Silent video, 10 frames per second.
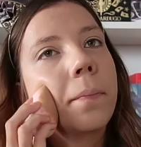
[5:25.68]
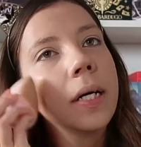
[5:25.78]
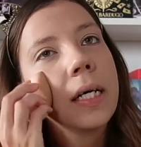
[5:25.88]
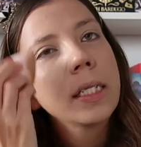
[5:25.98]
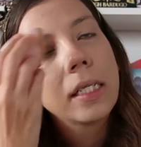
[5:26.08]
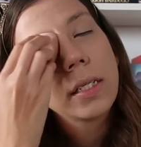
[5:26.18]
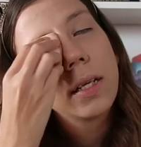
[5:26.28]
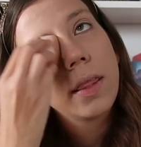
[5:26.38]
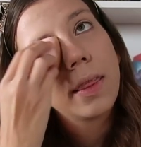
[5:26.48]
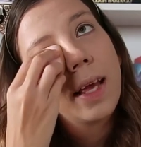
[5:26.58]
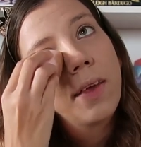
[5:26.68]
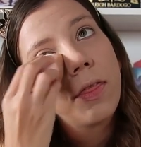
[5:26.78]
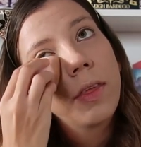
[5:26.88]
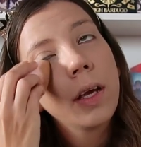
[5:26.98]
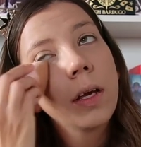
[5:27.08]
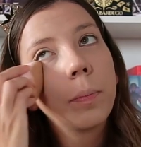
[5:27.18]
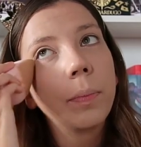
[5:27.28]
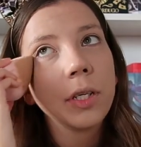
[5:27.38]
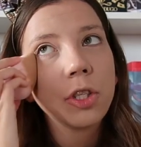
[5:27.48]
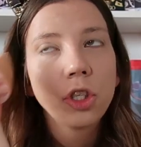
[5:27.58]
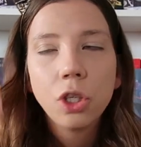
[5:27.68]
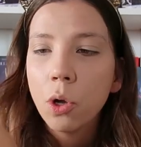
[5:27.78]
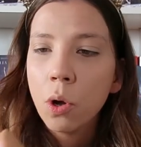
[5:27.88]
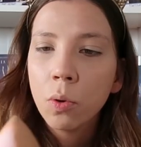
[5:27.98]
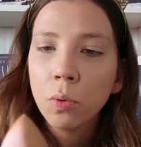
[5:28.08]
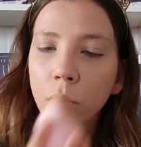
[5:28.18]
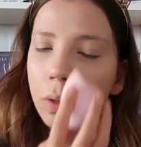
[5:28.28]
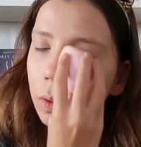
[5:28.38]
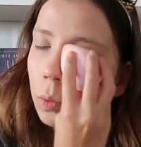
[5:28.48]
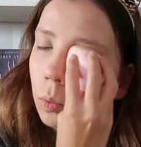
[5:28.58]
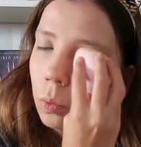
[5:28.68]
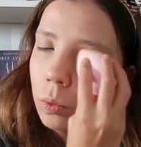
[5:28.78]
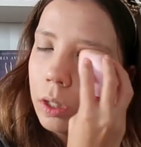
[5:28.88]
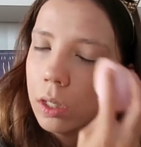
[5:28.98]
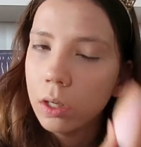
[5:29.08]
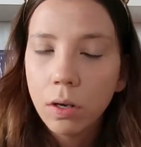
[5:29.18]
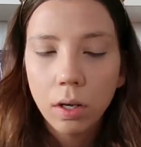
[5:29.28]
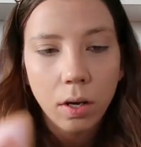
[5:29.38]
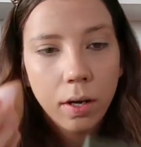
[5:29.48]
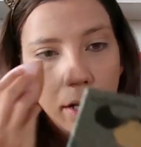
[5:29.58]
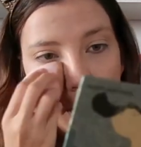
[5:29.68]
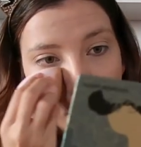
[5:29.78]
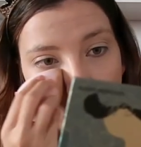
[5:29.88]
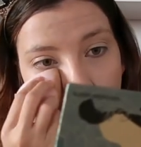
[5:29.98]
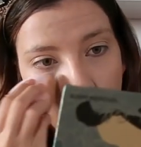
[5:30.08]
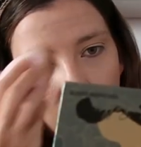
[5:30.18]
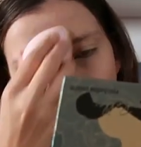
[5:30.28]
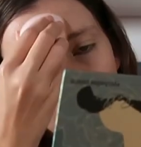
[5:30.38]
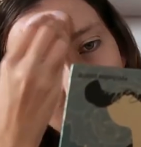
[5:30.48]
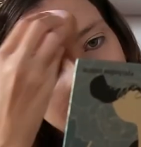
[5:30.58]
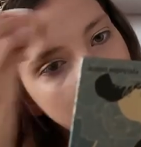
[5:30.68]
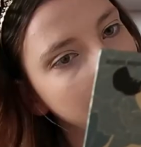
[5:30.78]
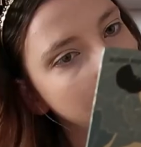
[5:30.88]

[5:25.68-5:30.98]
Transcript: But they think, bitch, no, we not gonna let you be queen.